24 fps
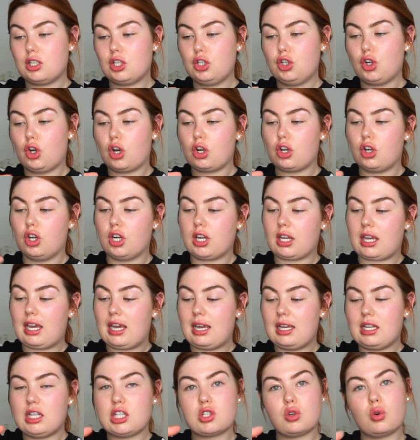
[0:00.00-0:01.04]
You're not going to get
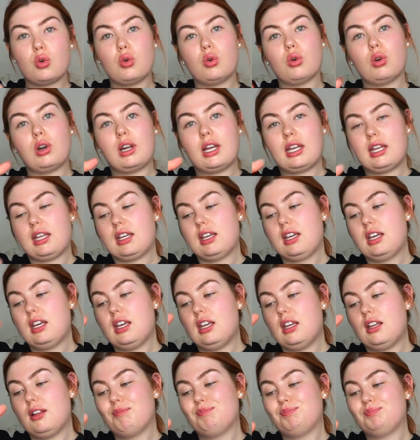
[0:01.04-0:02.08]
into all like
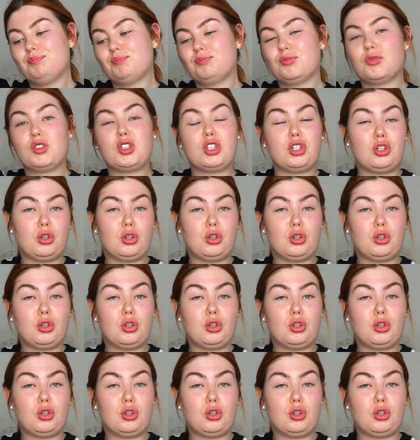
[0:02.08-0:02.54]
the